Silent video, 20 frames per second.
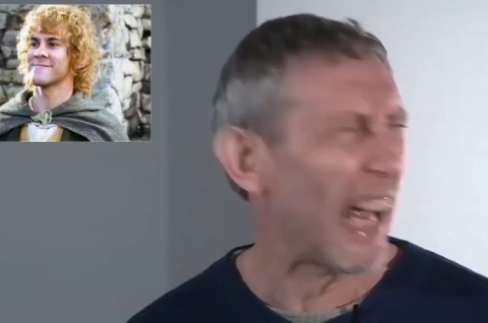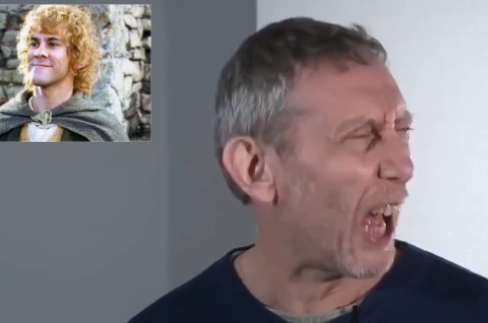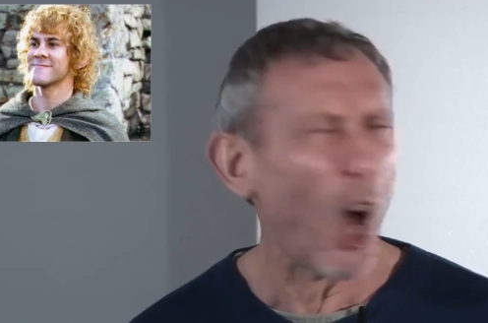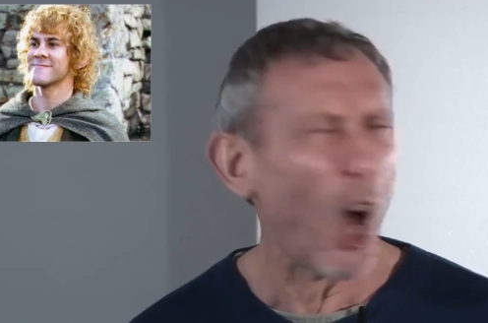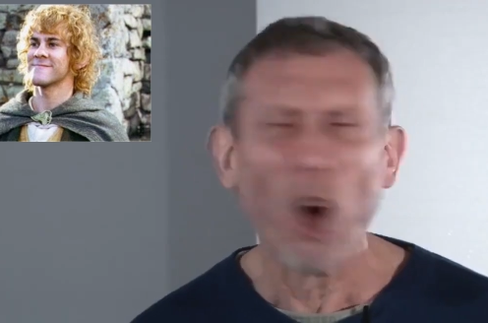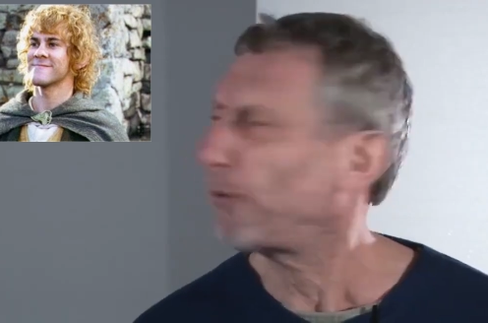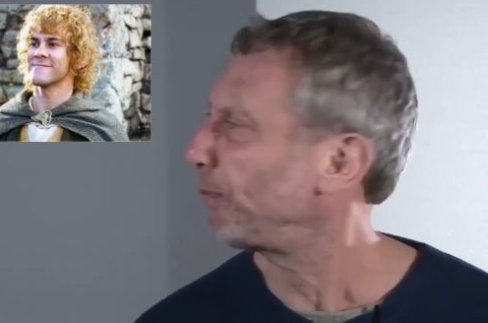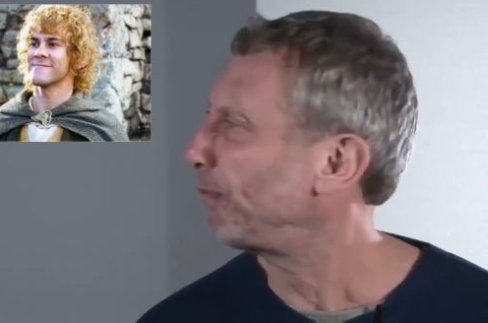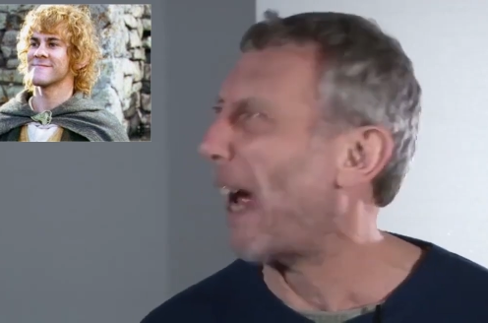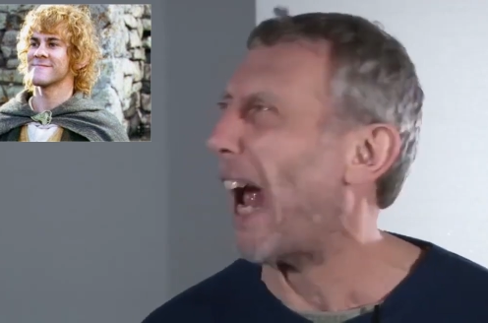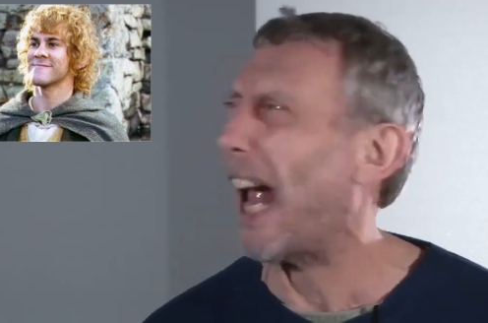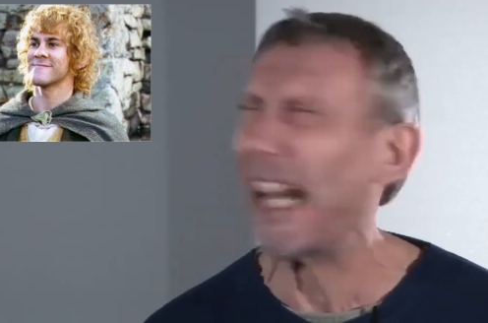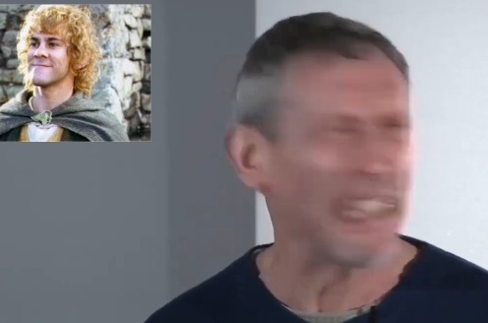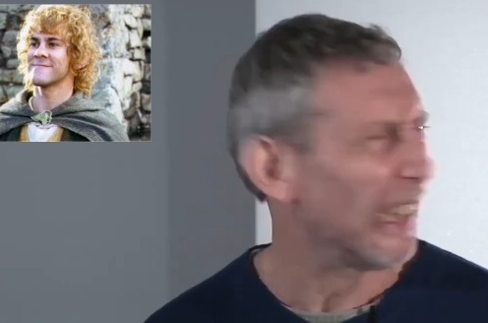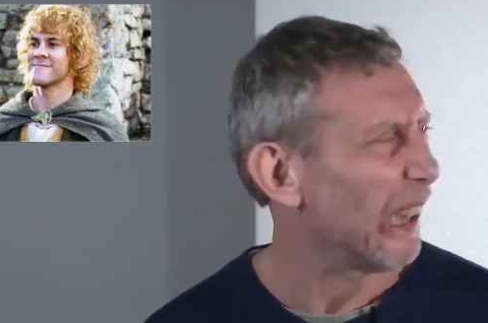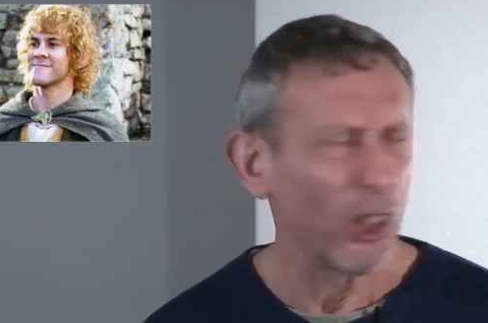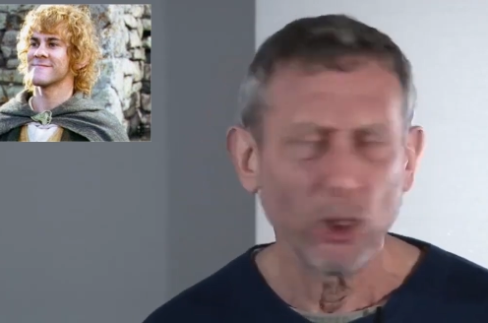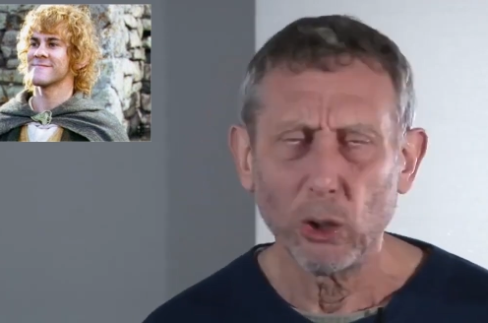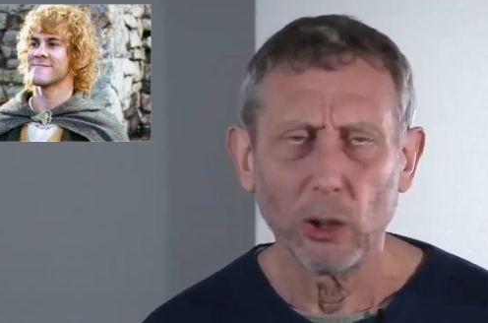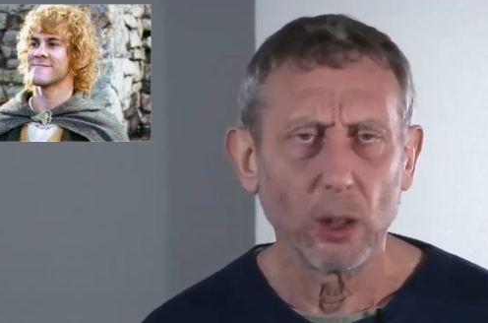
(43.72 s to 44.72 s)
Speaker 1: Get off
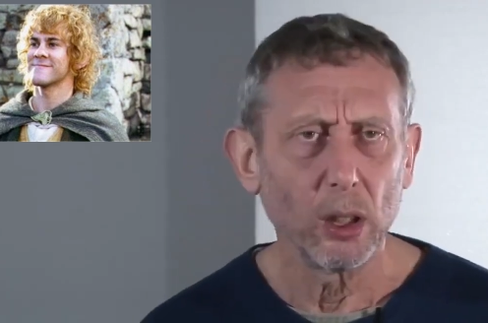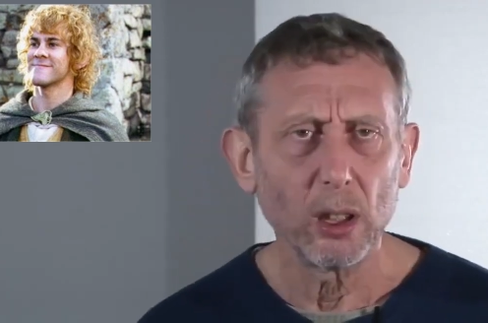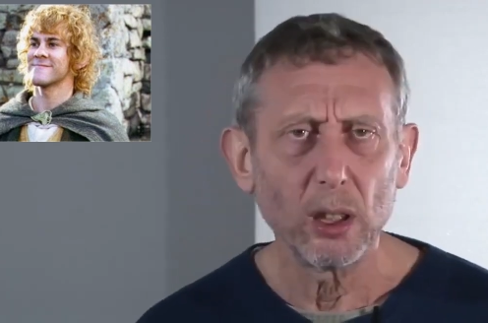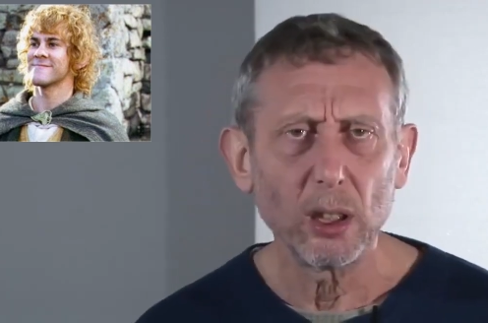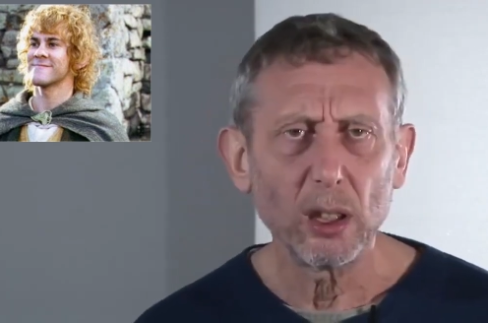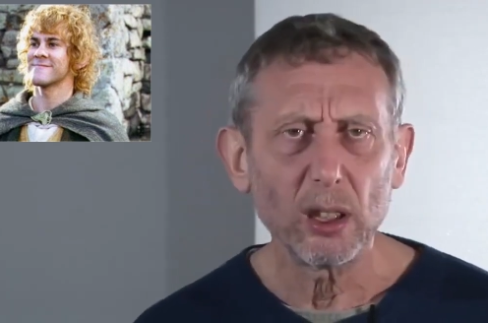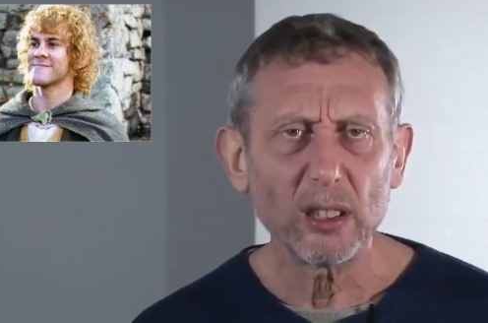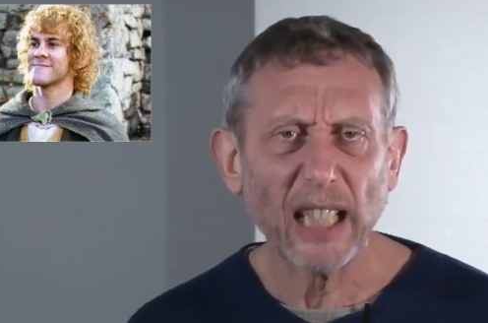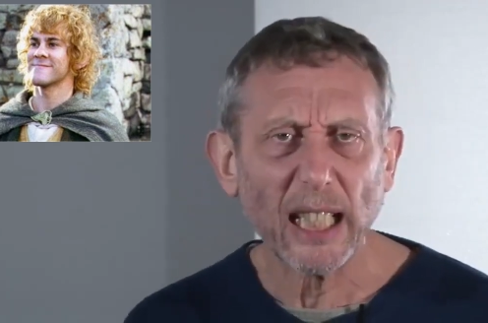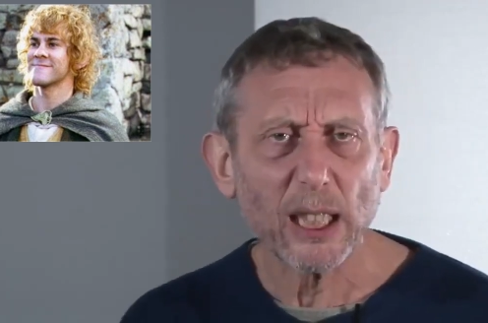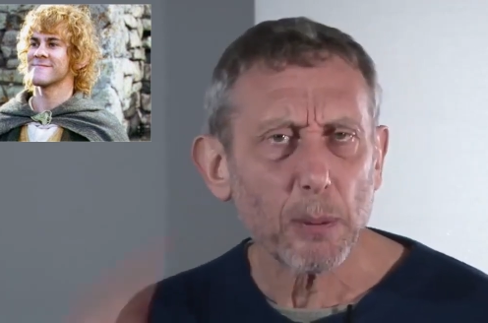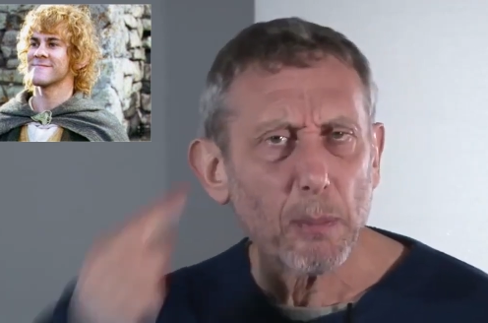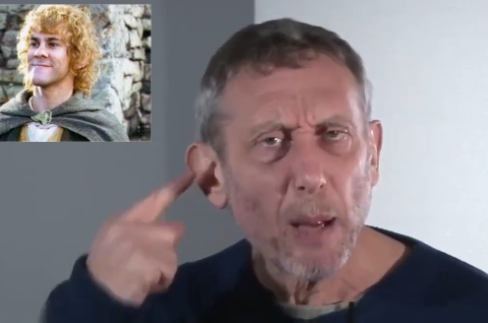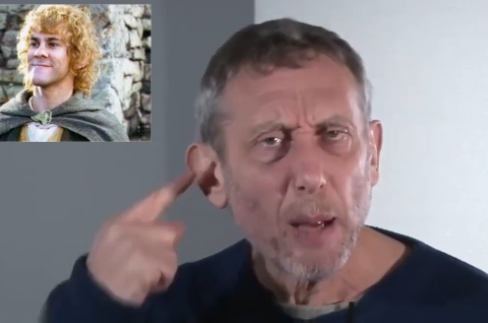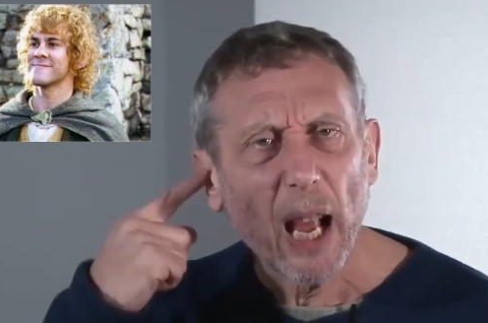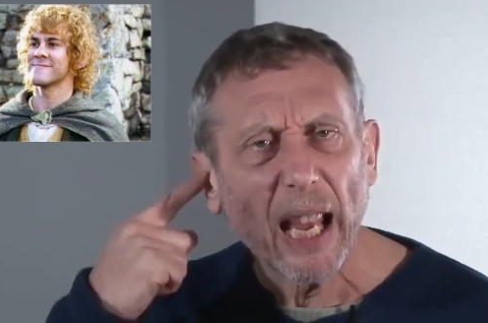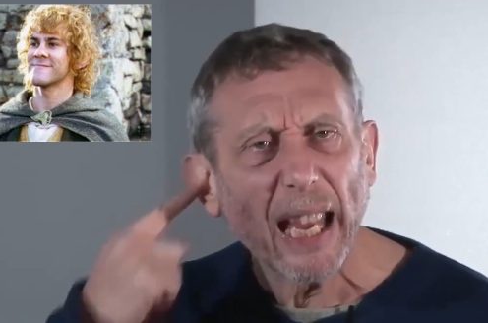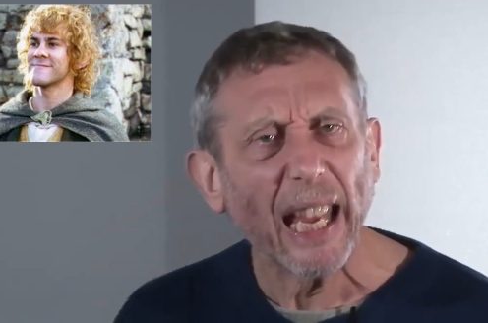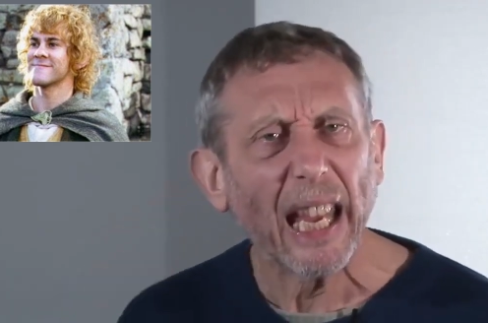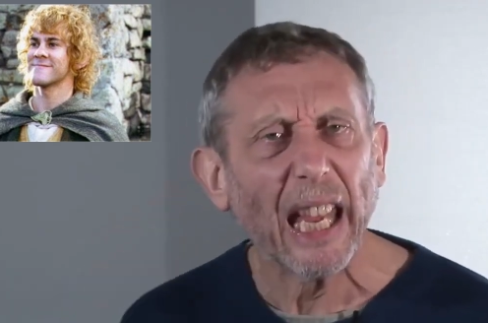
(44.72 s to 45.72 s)
me! That's
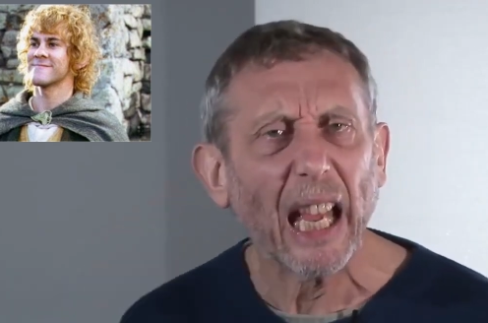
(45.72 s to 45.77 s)
my